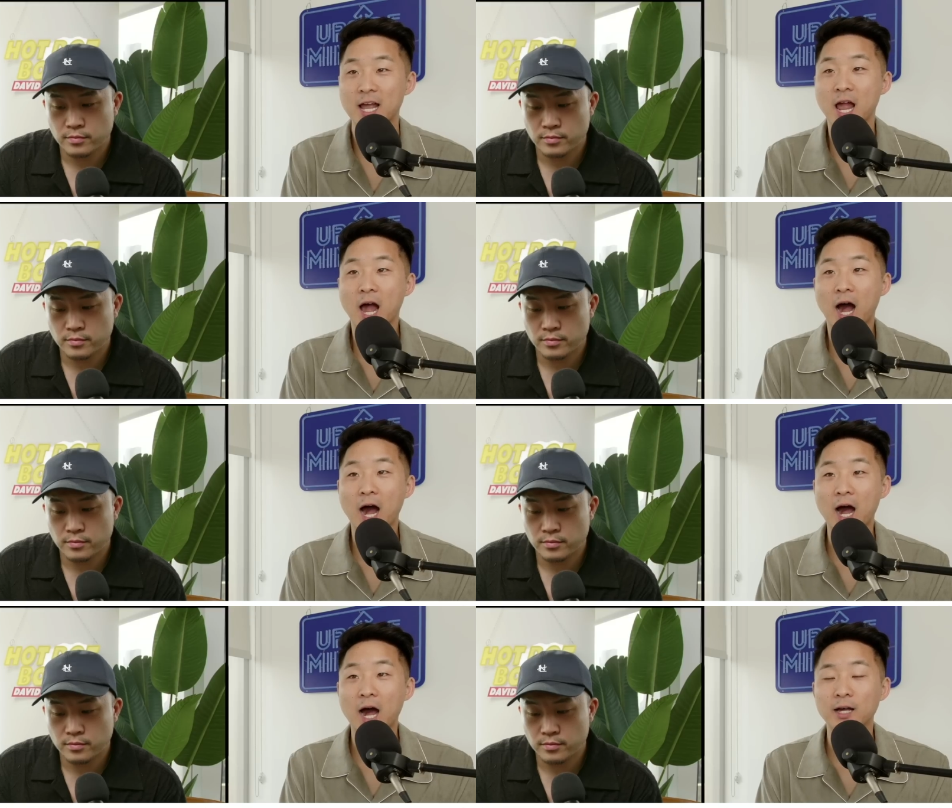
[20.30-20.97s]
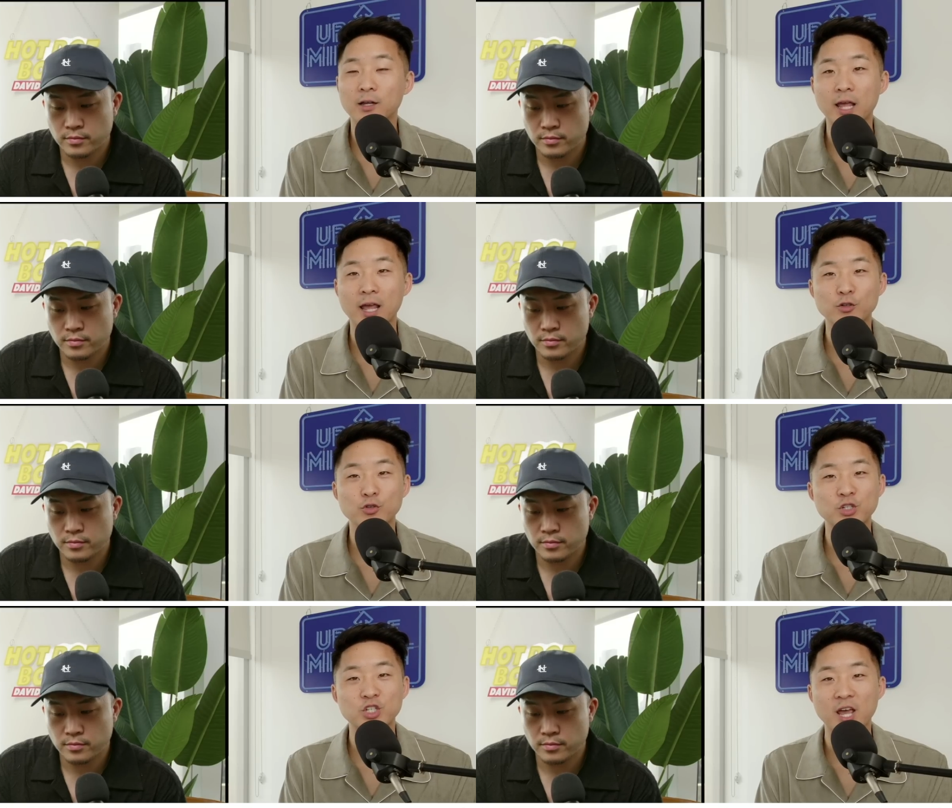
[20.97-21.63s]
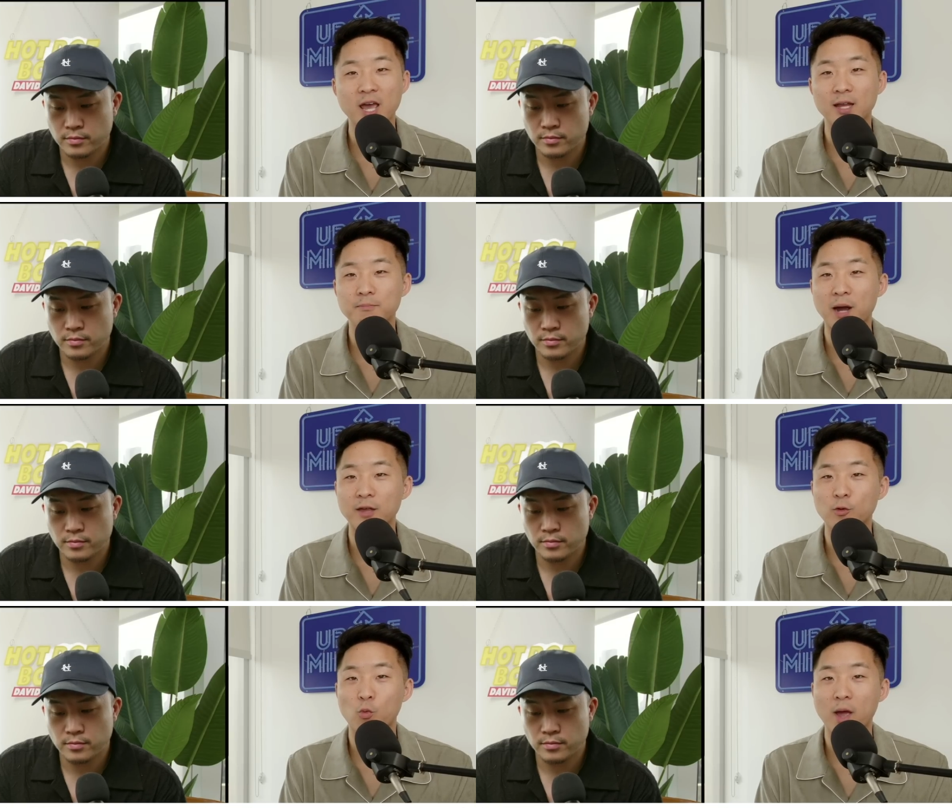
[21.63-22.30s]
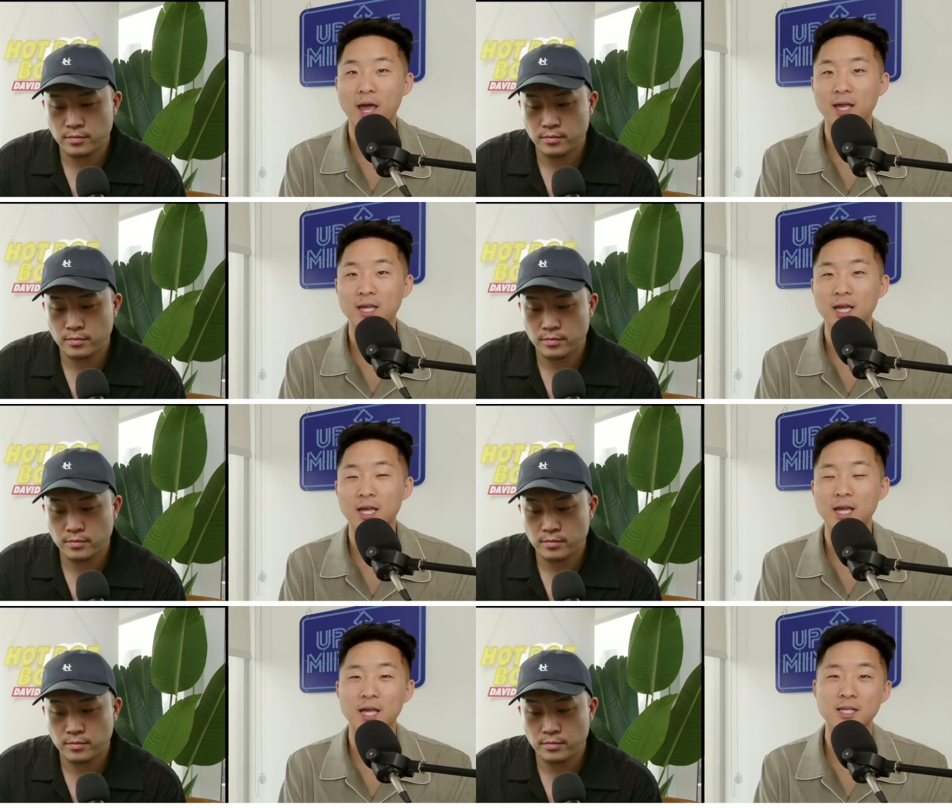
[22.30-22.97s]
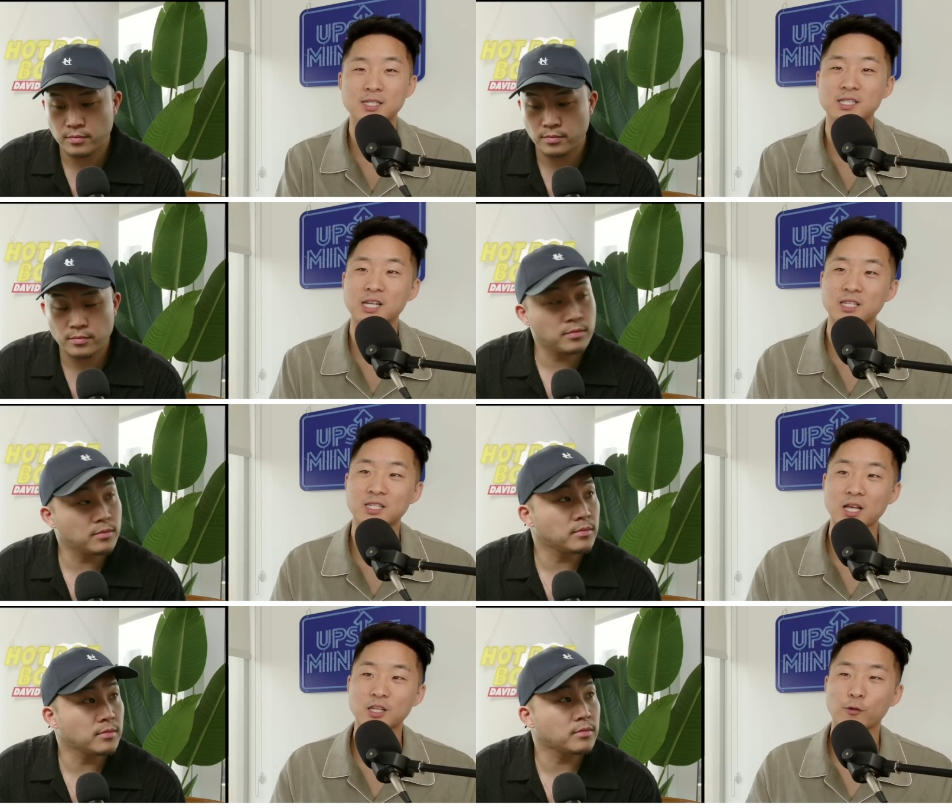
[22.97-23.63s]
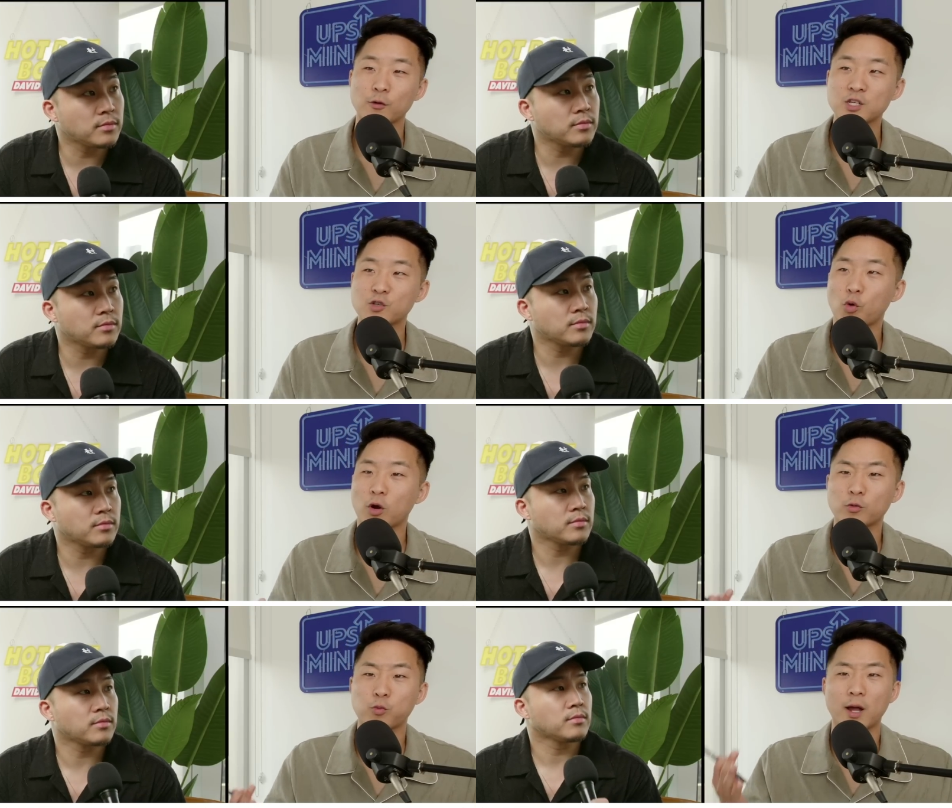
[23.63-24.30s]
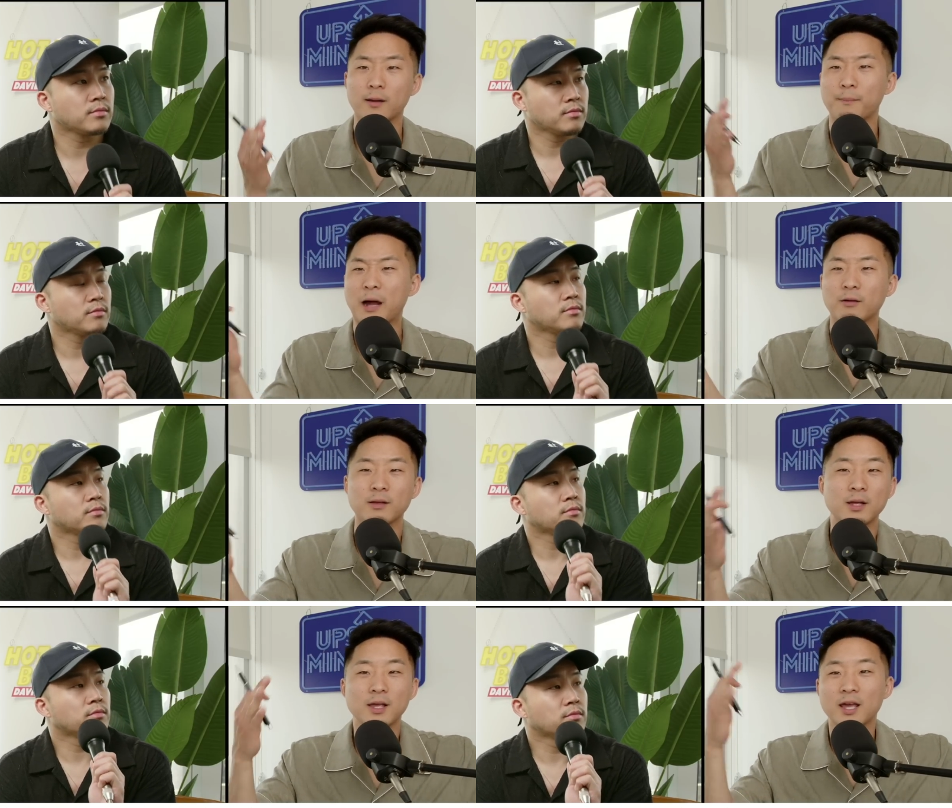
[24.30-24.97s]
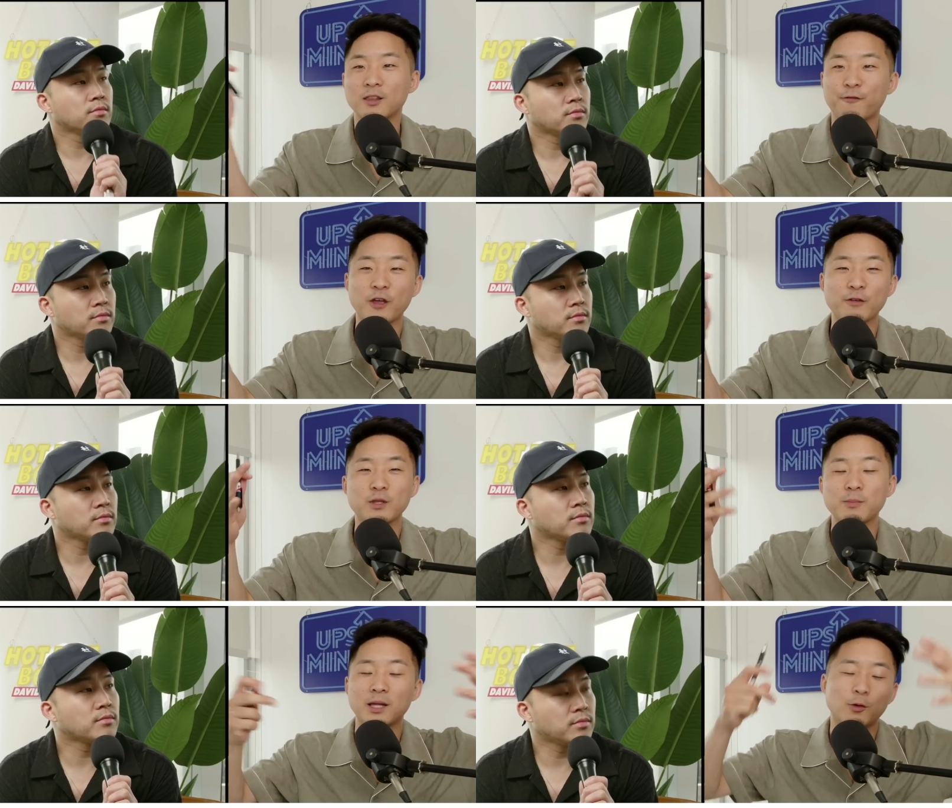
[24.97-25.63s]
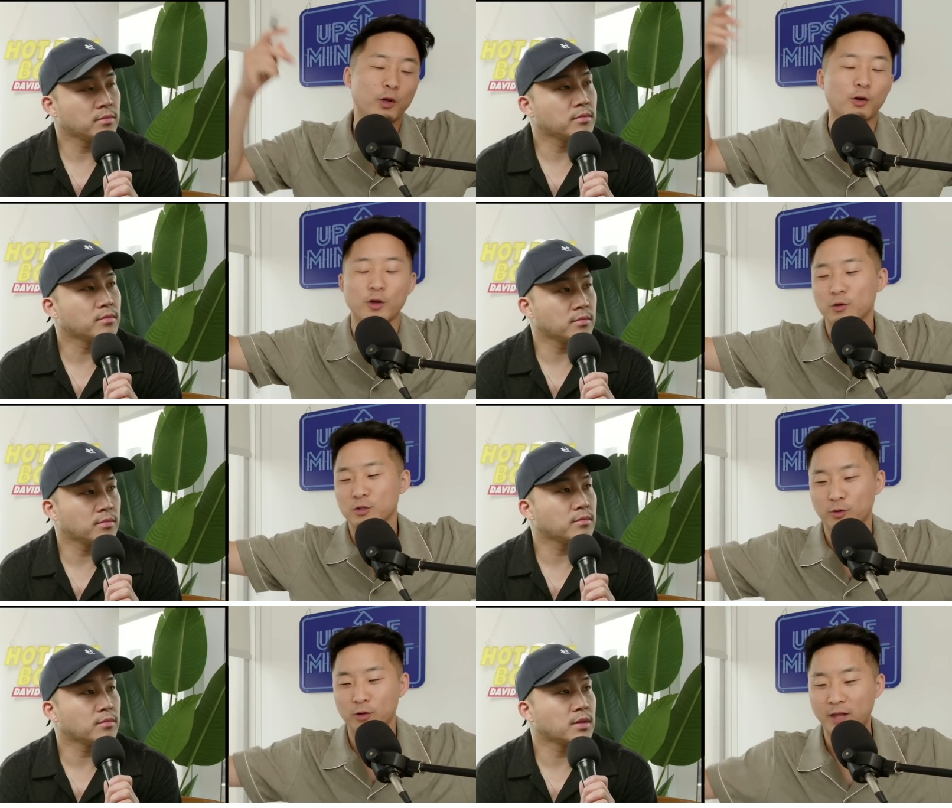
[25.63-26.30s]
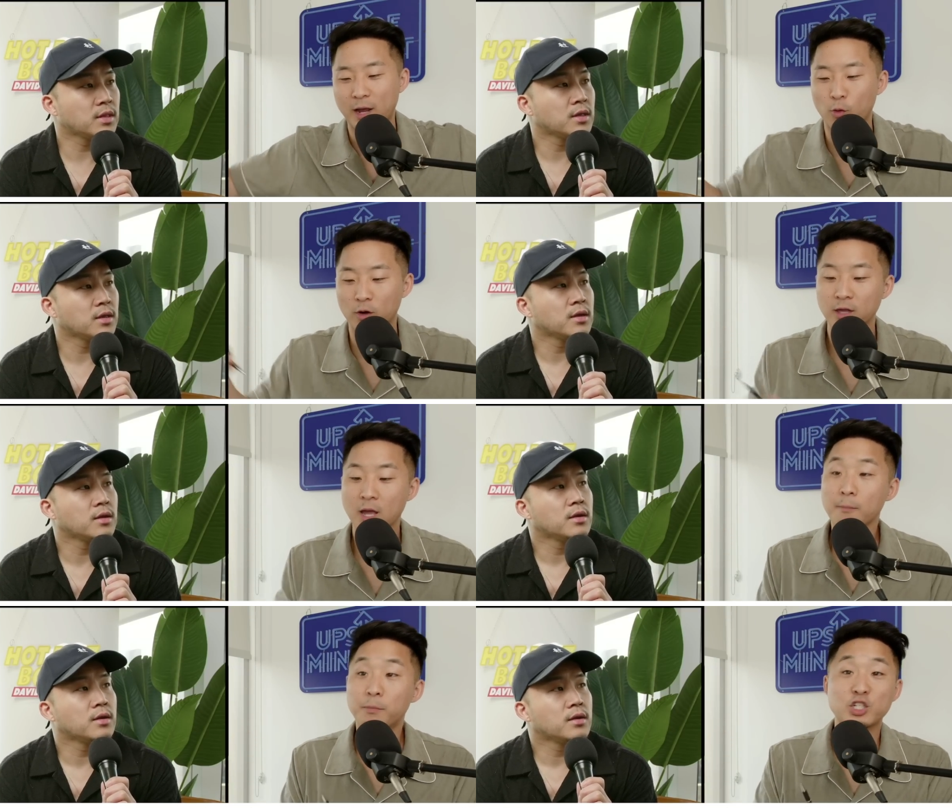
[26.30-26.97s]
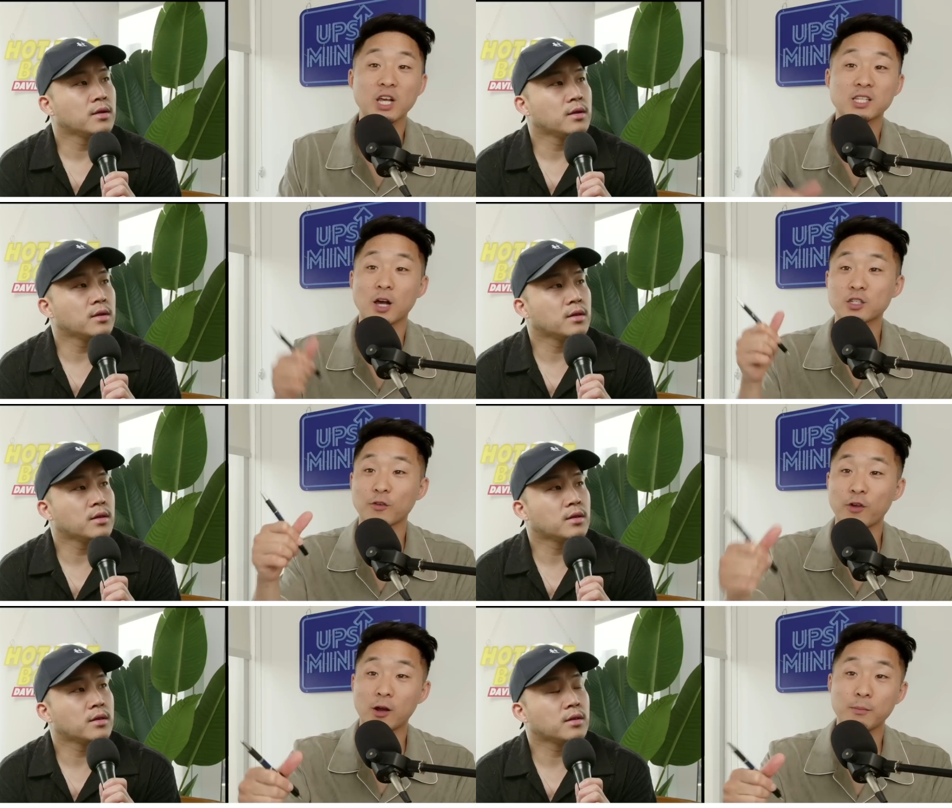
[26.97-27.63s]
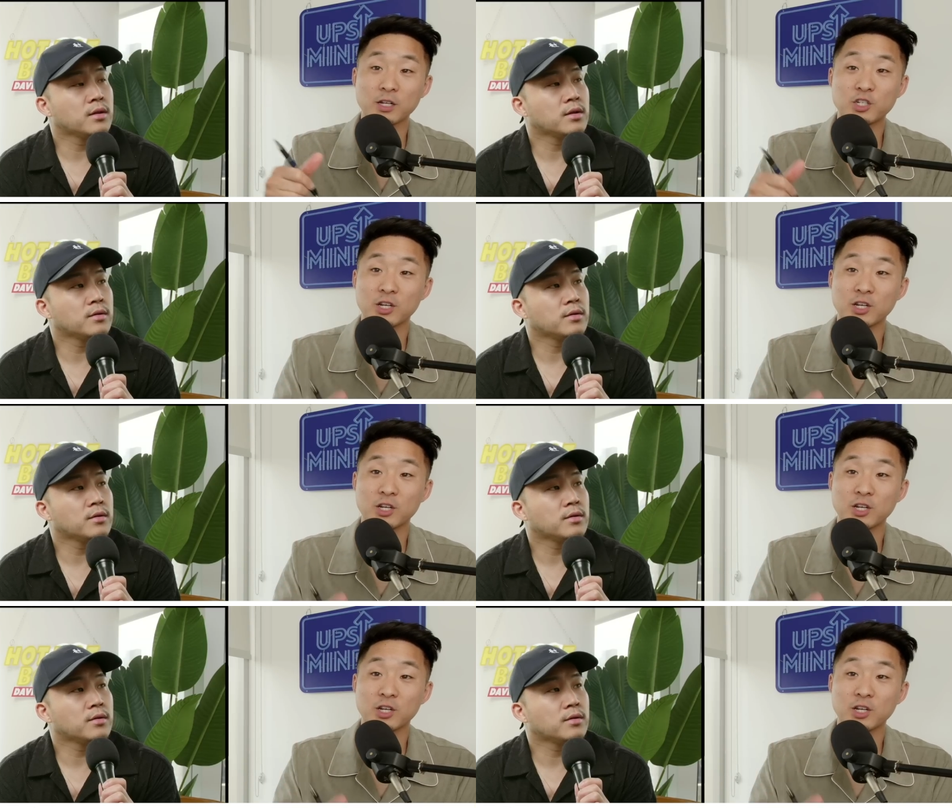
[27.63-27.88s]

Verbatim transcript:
Speaker 1: Uh, Andrew Chen, by the way, is successful. He's worth what about in the 50 million? We don't know his real net worth, but she's also very much into